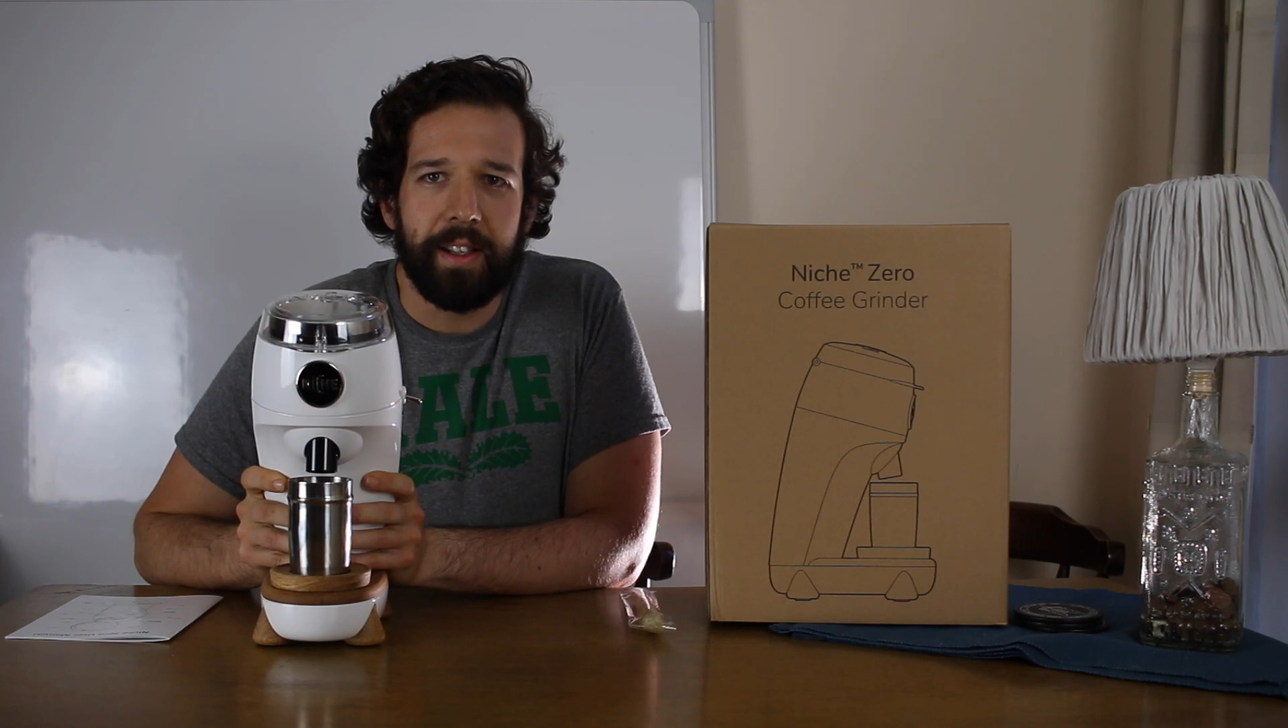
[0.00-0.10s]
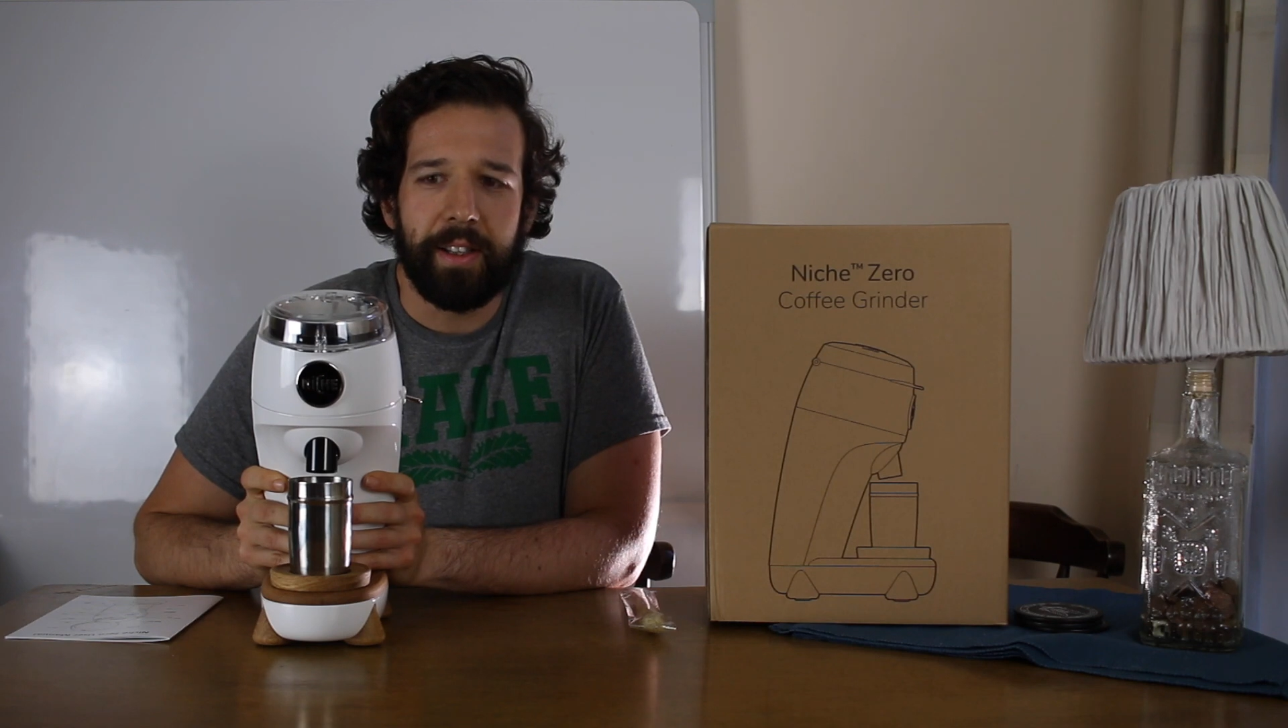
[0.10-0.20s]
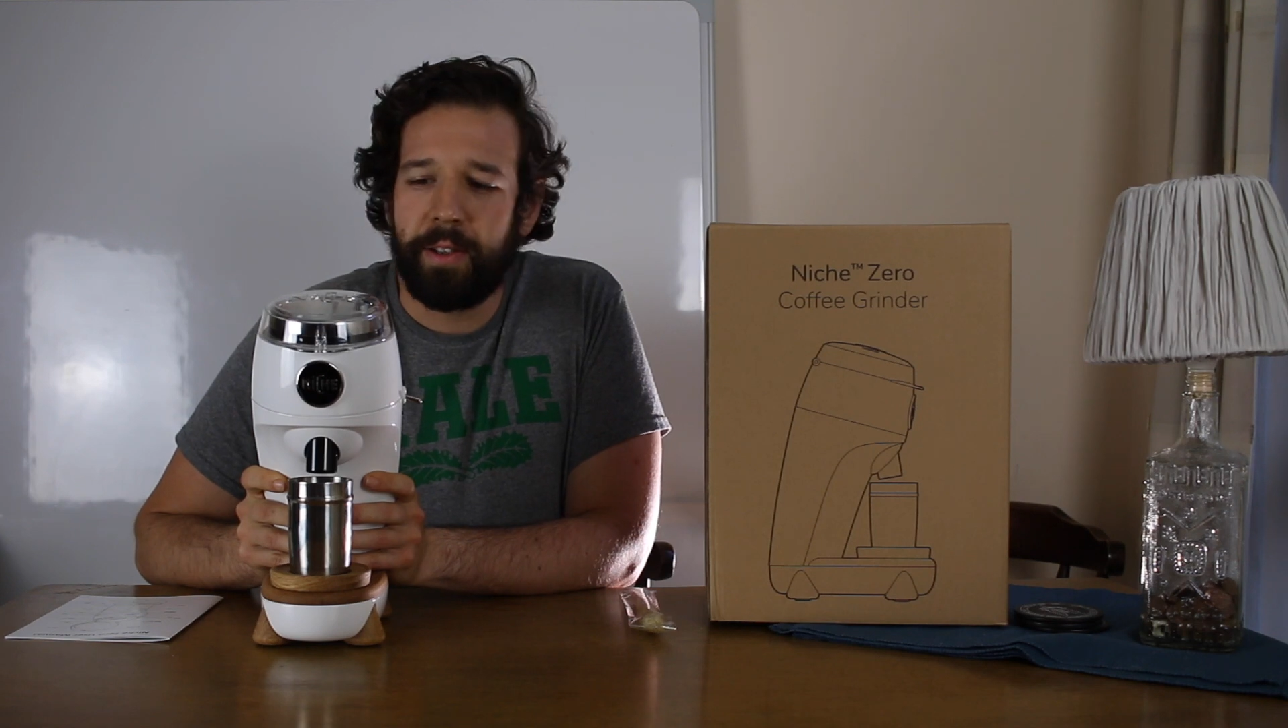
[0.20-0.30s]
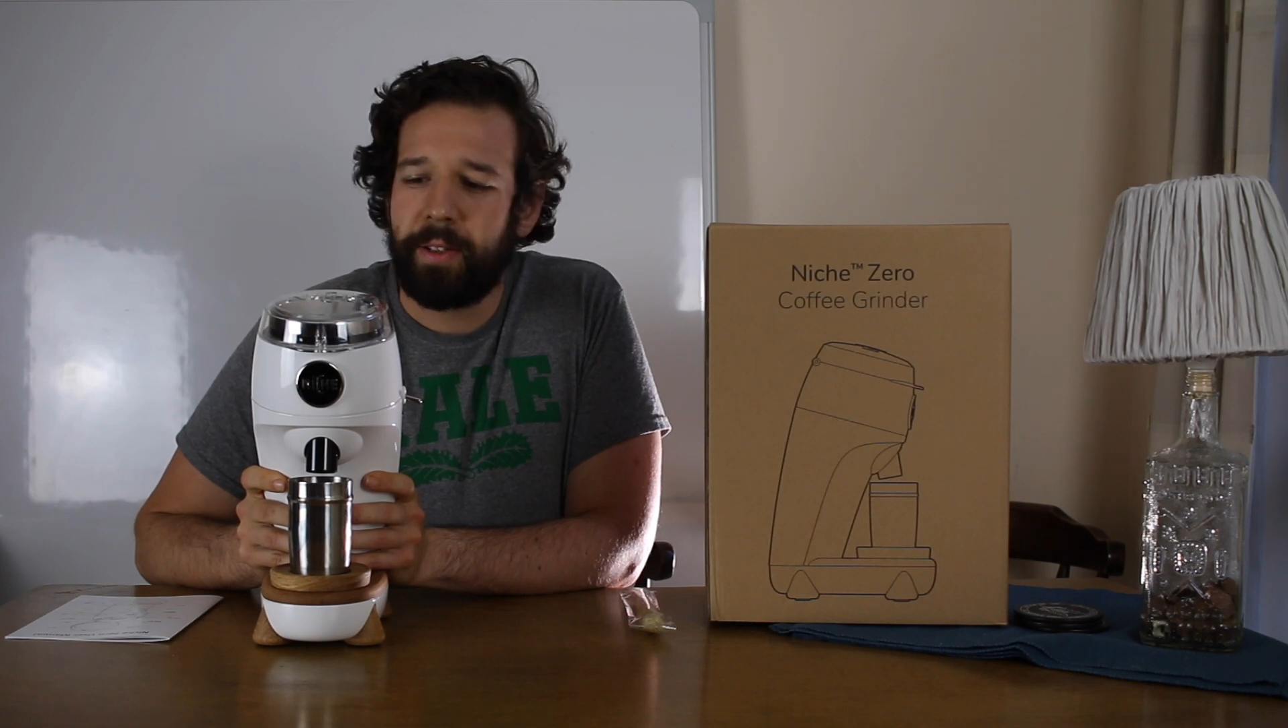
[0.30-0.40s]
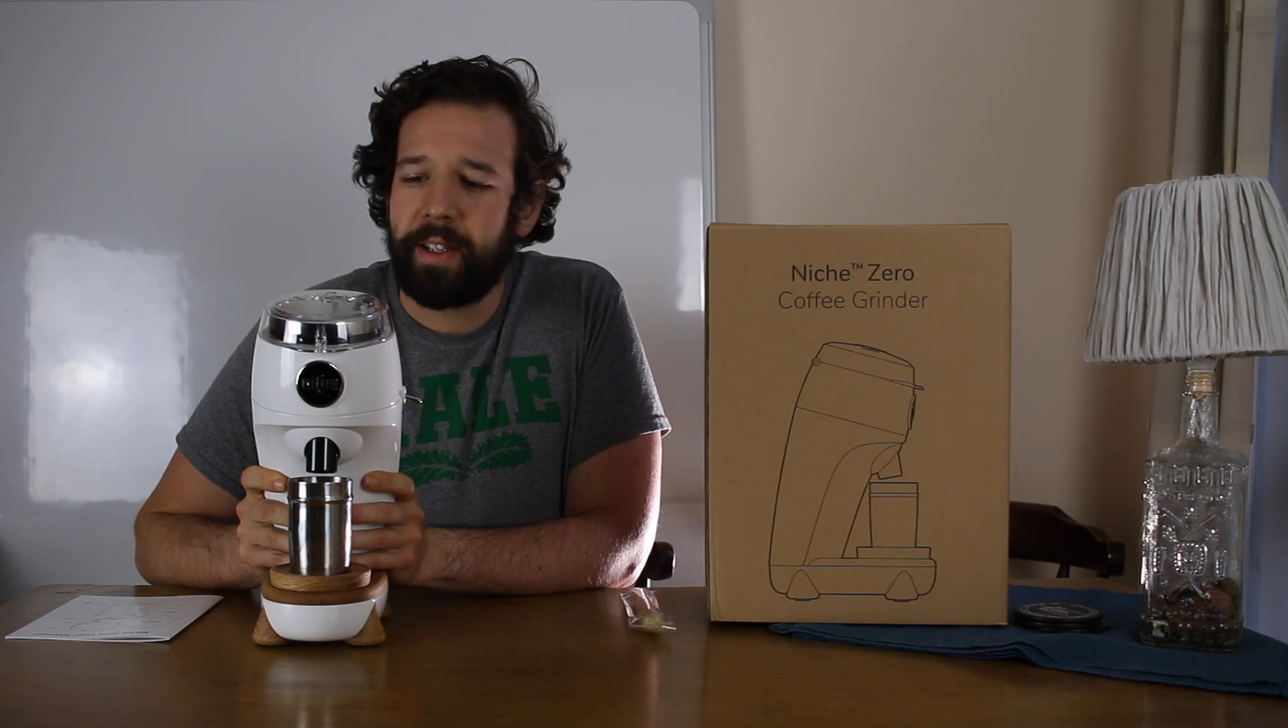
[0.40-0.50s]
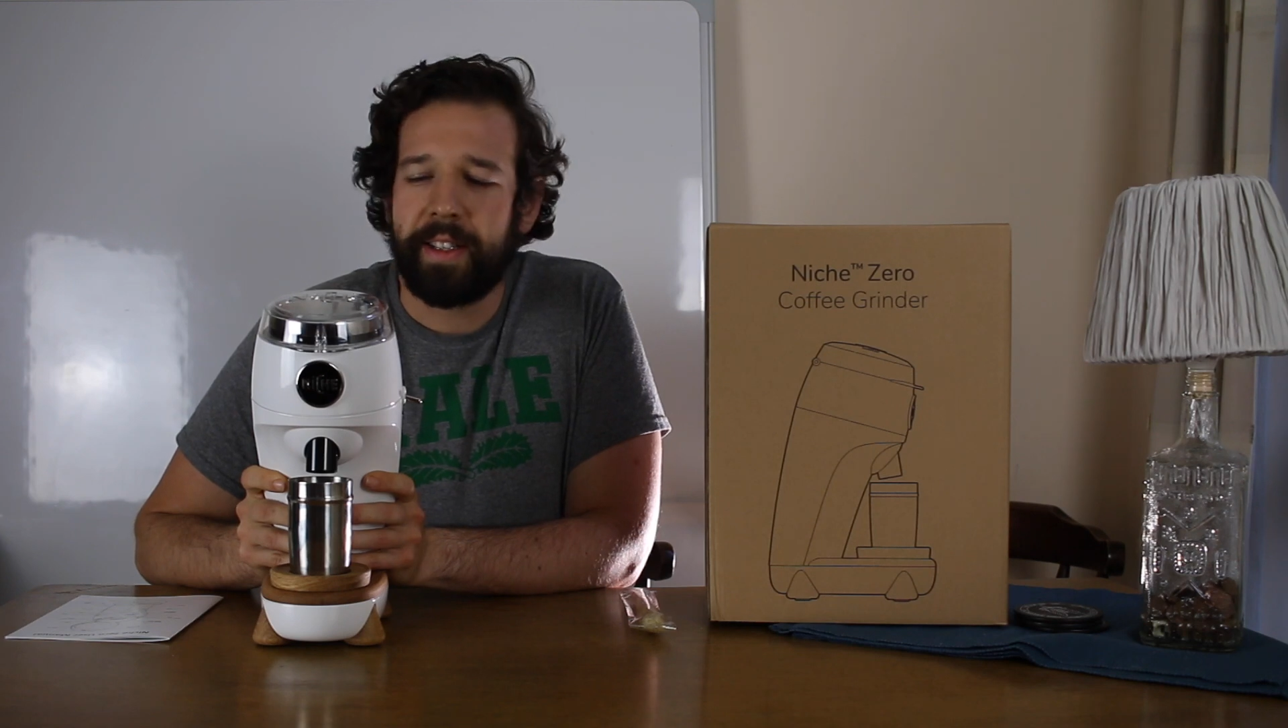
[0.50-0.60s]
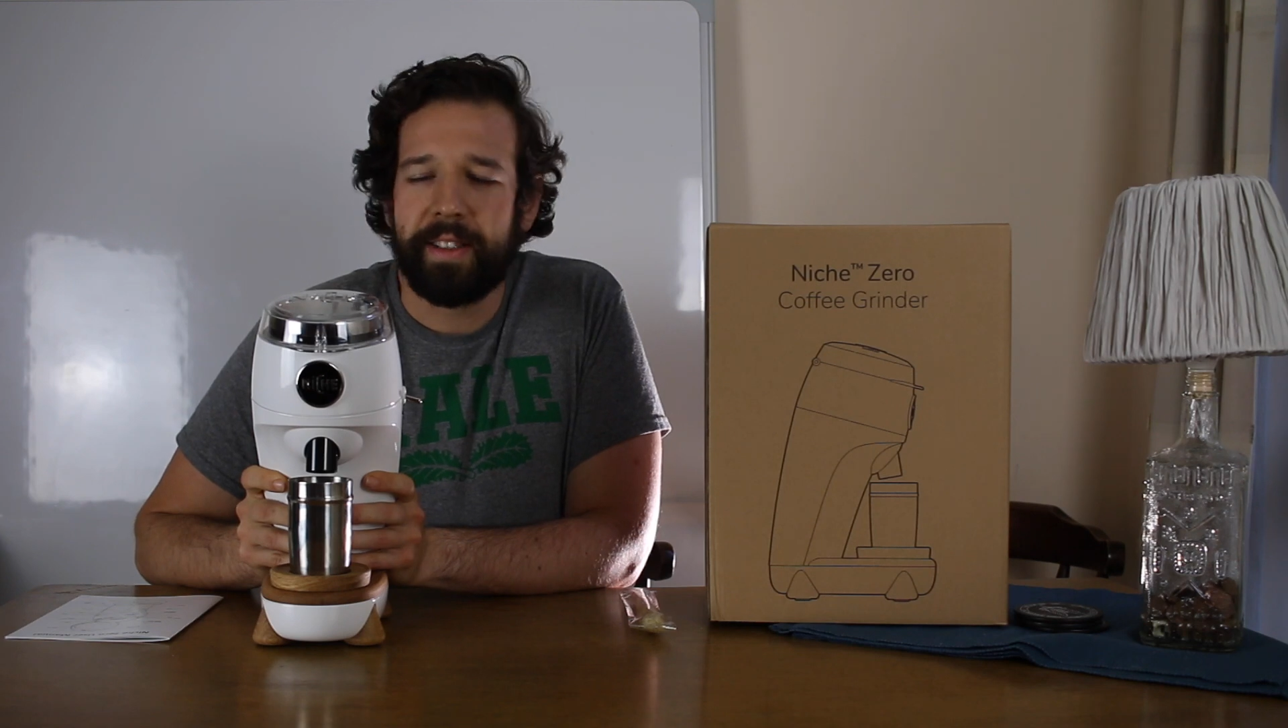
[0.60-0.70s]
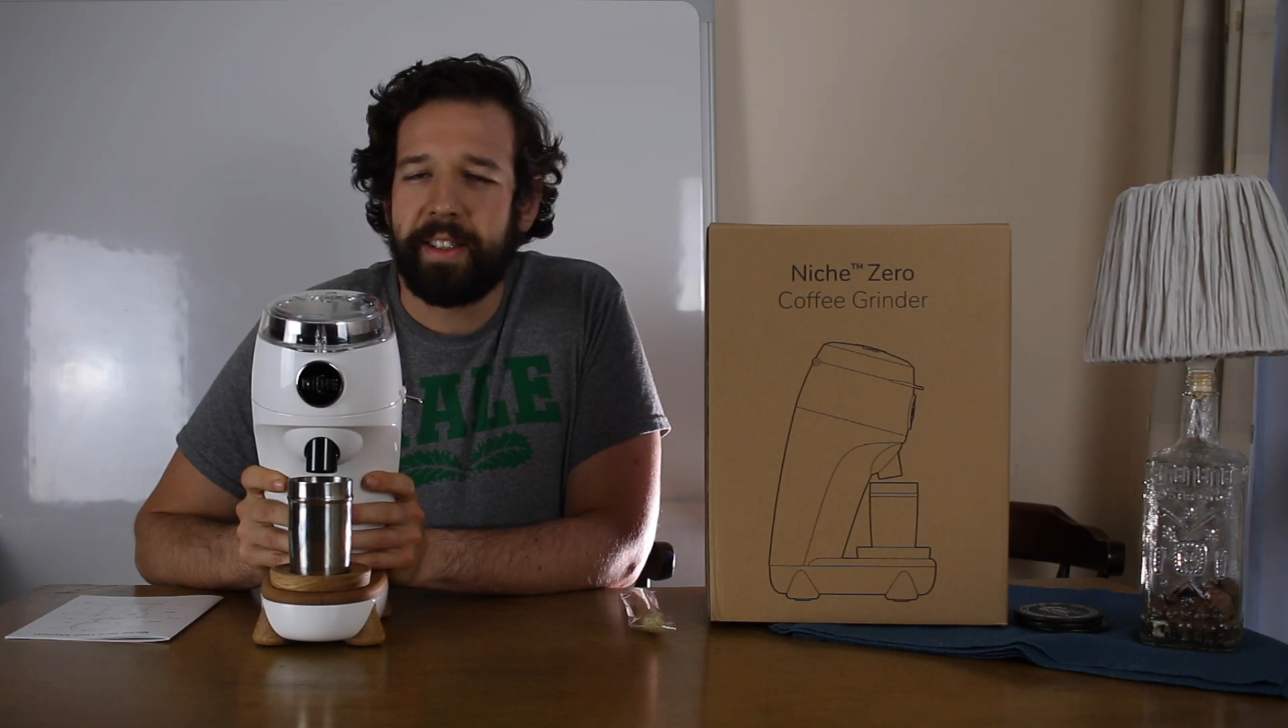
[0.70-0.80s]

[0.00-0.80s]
you can